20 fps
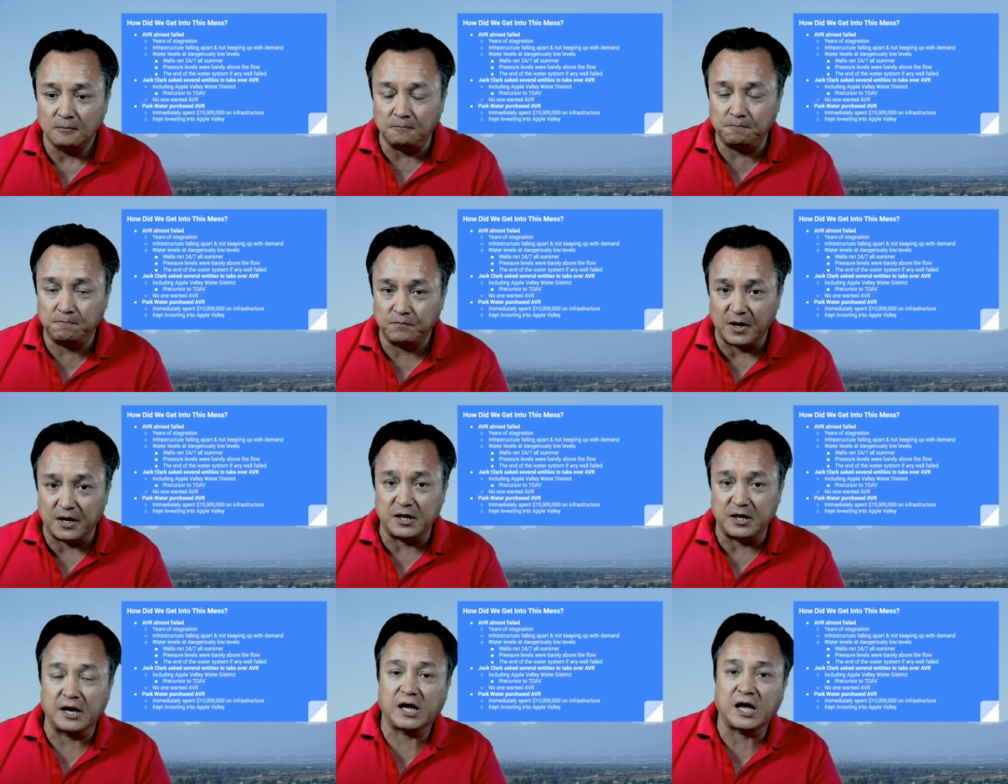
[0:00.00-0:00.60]

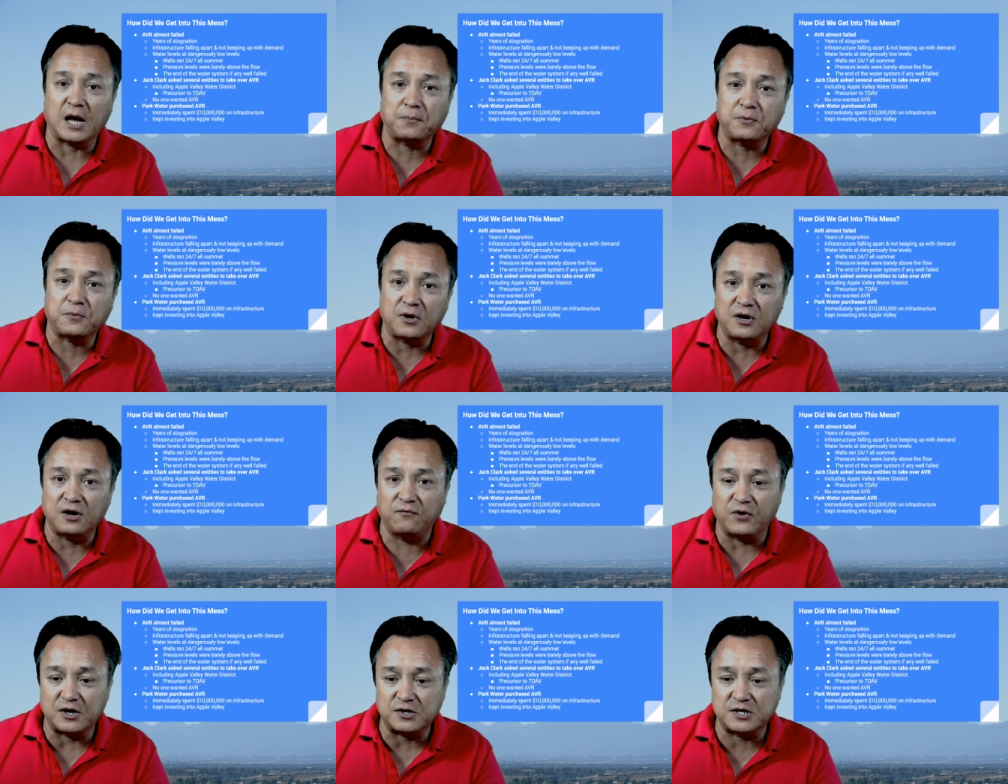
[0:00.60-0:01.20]
And they kept on
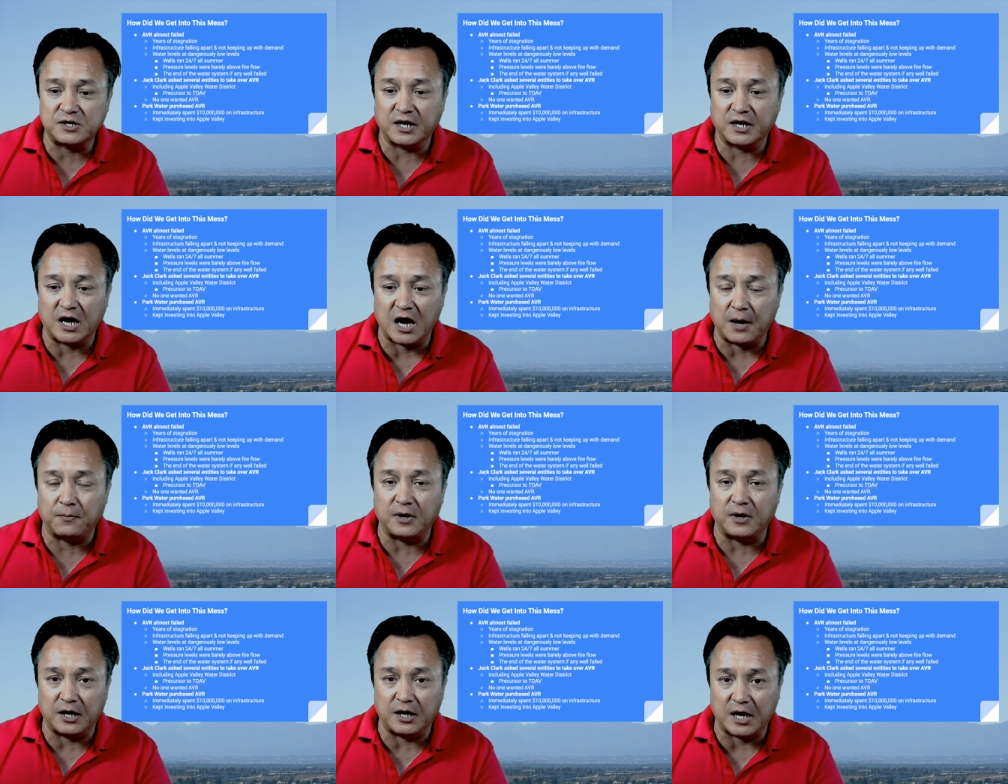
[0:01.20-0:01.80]
investing in,
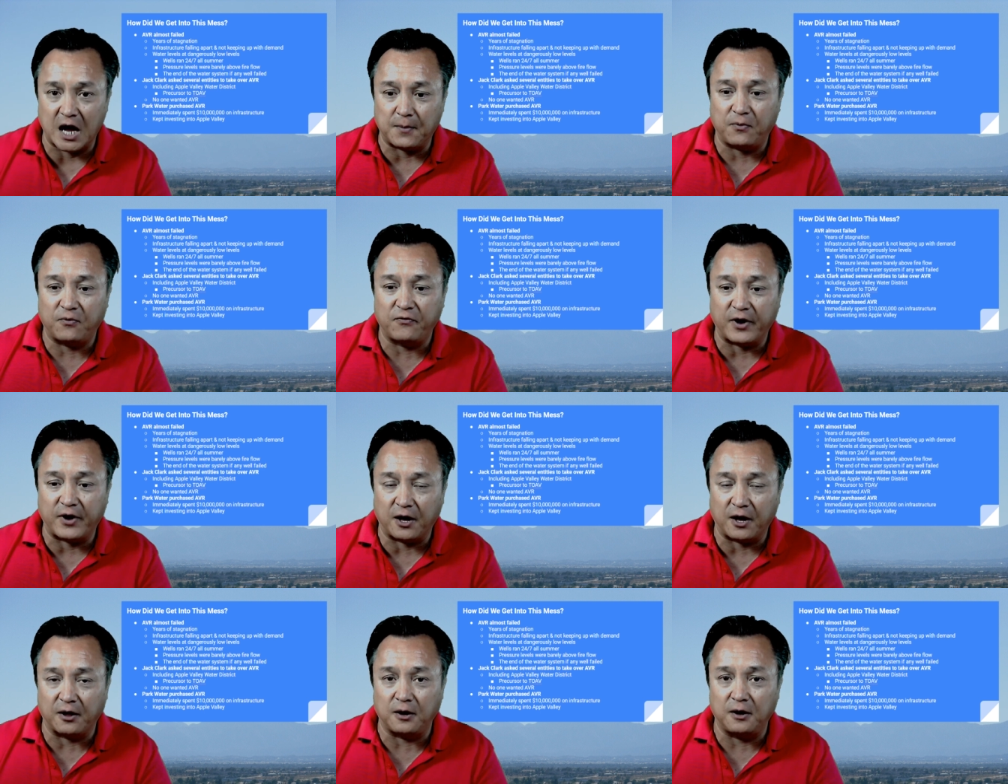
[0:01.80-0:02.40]
in Apple
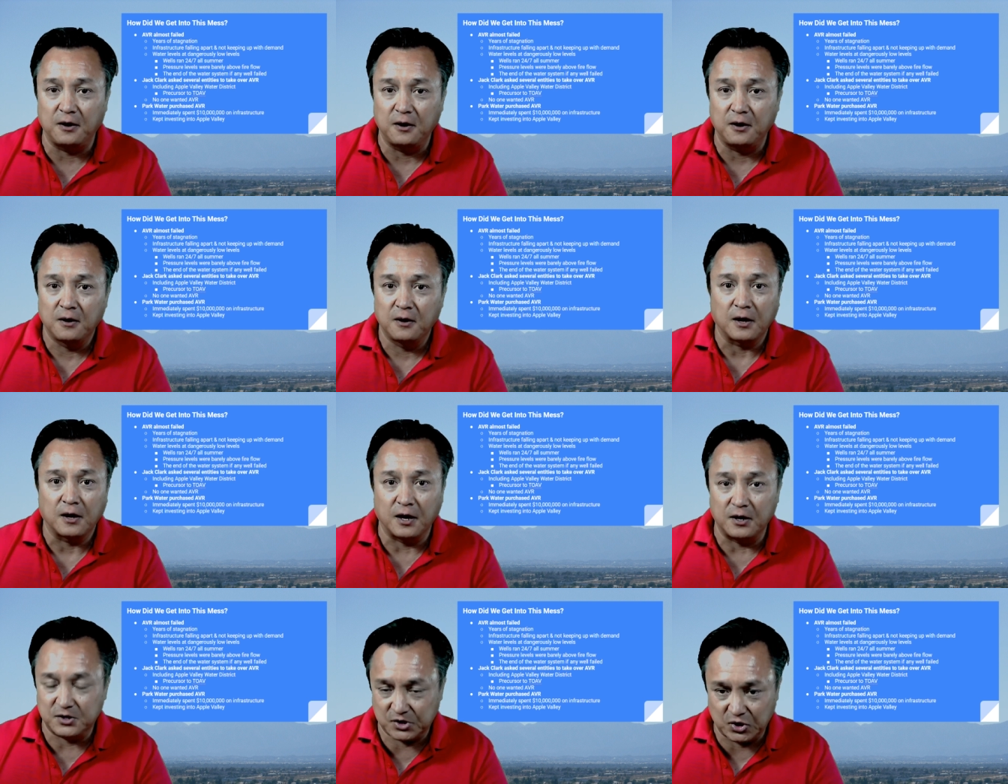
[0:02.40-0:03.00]
Valley
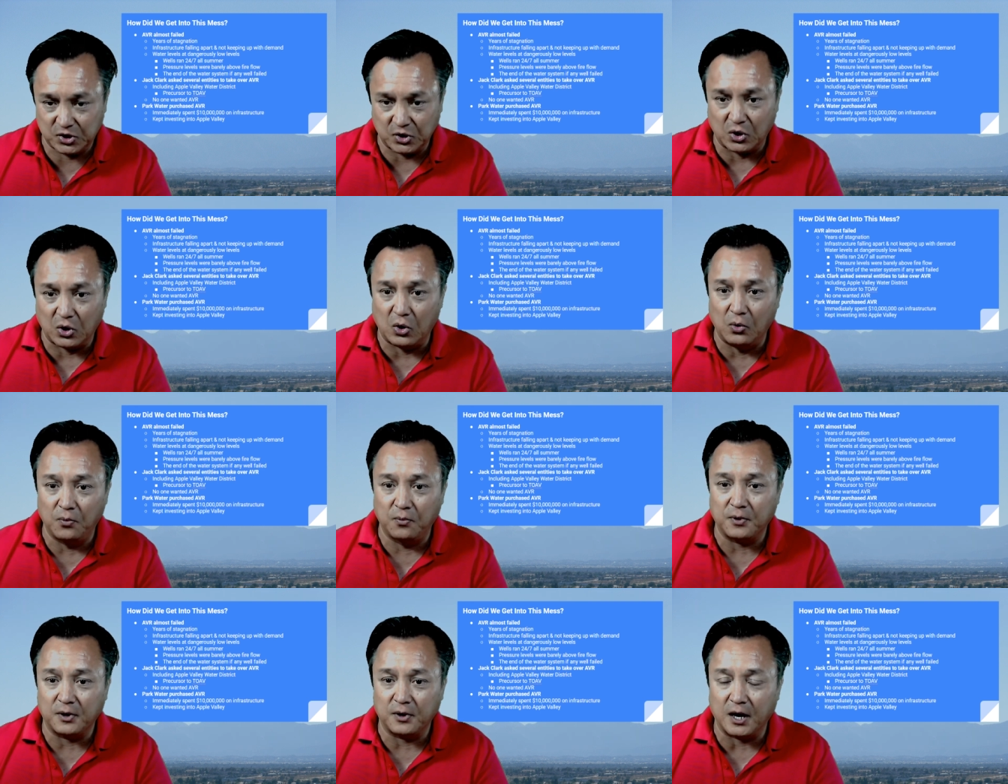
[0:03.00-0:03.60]

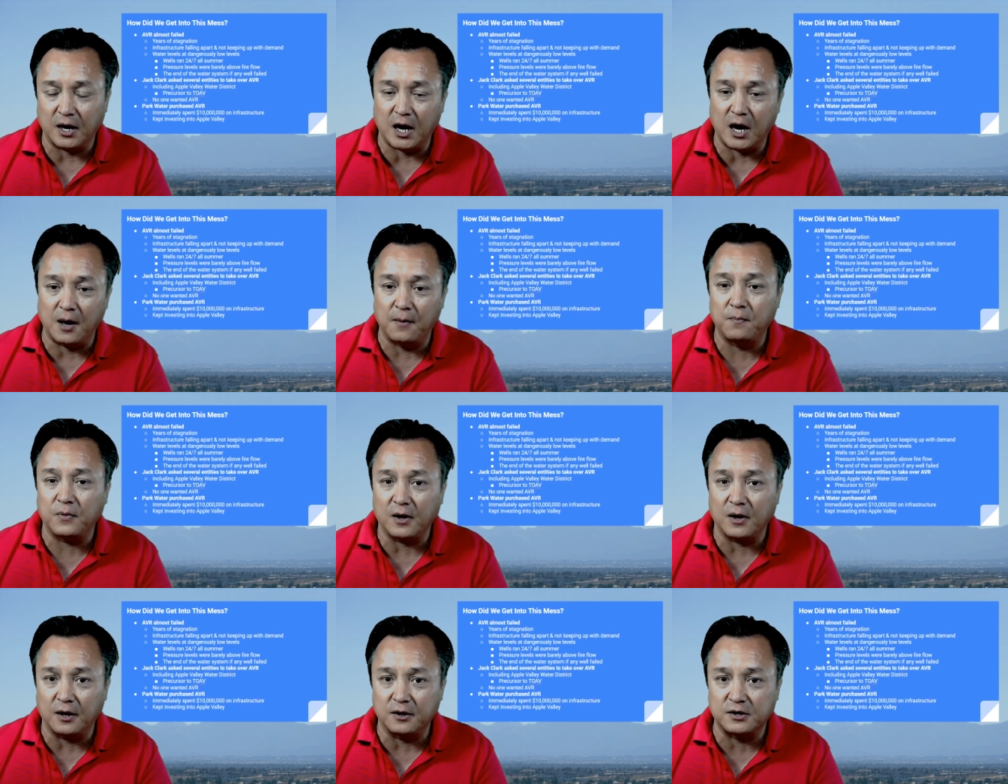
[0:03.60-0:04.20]
until
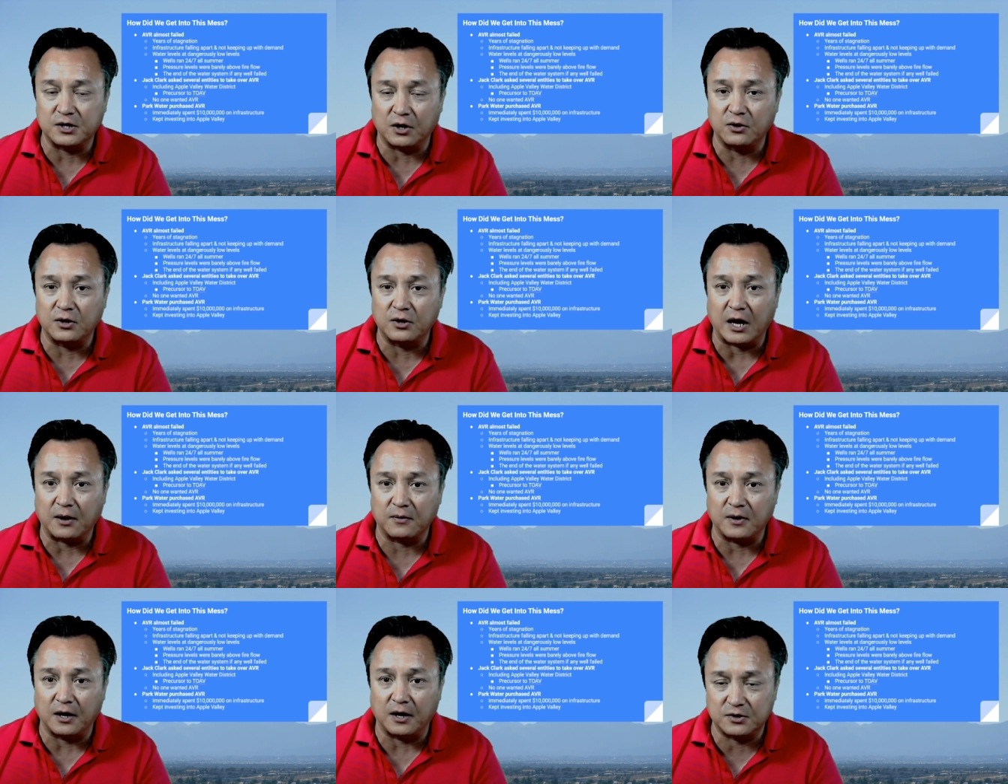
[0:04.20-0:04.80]
um, until
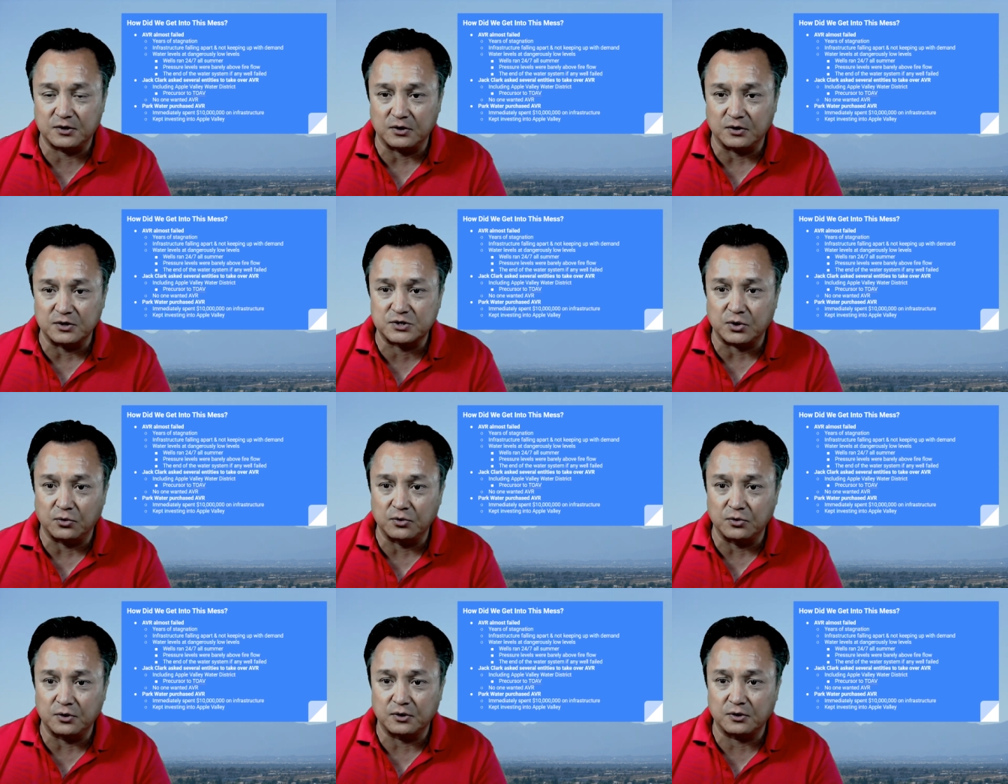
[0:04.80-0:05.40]
the, until
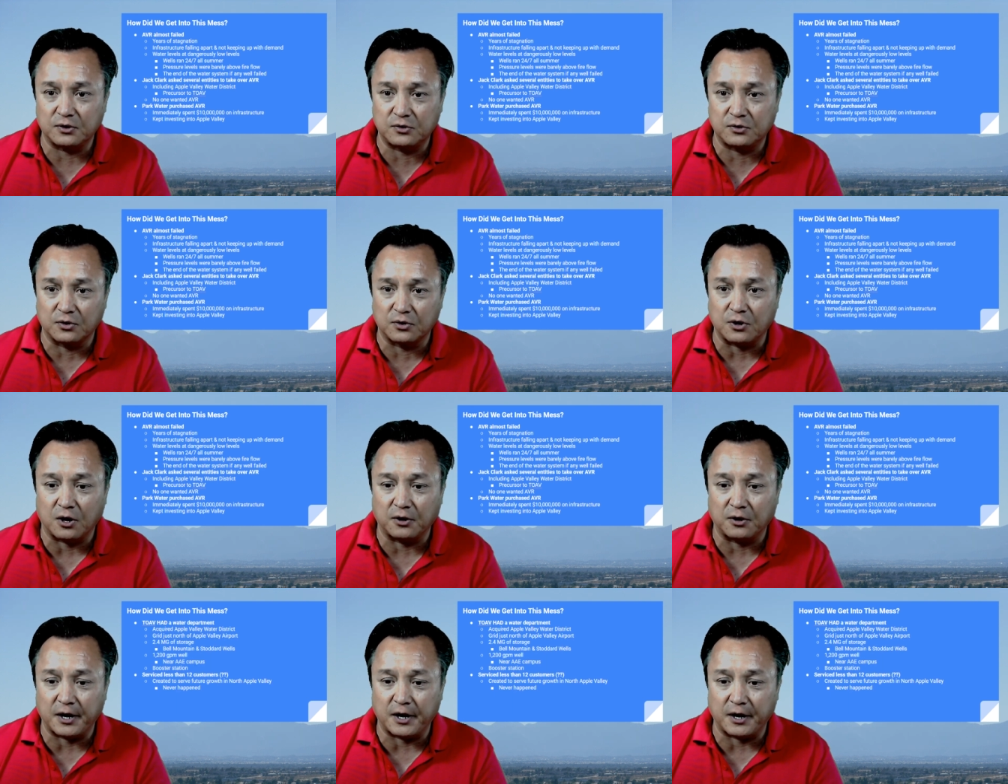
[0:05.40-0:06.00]
sold to, to
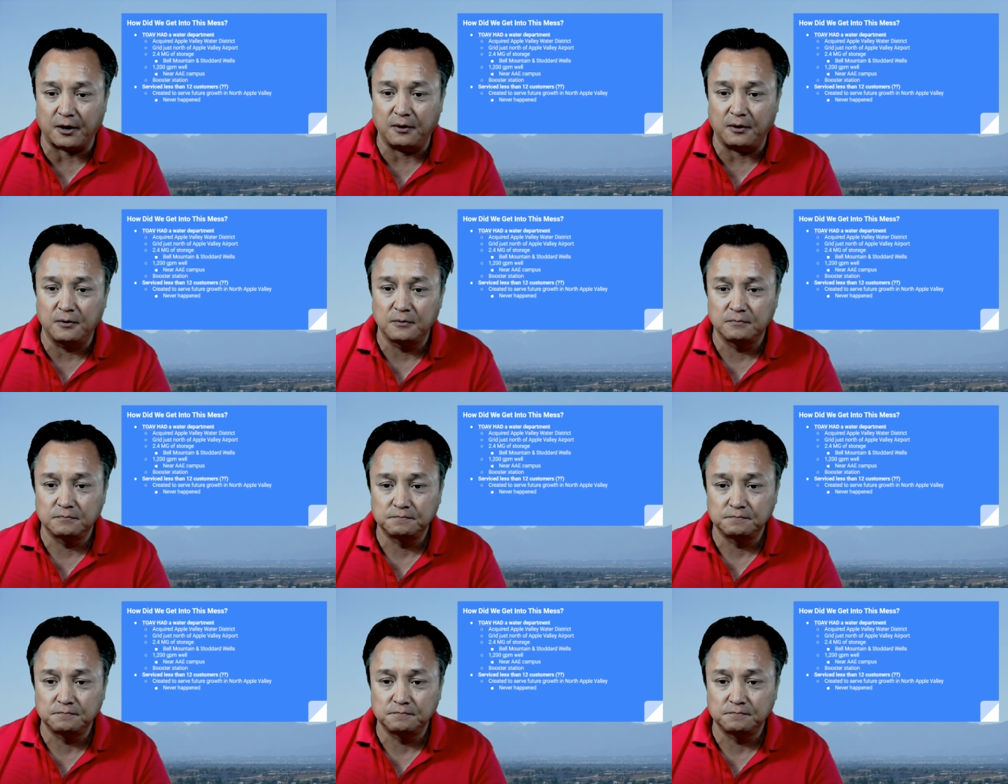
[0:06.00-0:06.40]
Carlyle.